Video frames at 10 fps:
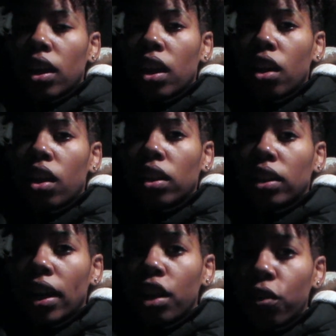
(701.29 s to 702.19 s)
in a
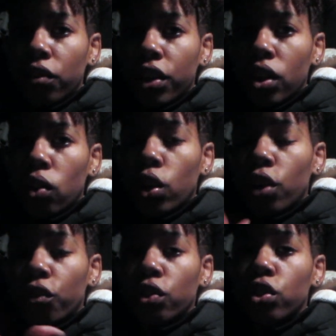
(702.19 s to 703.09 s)
later video or in
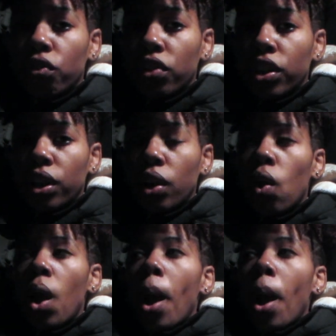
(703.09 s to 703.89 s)
a future video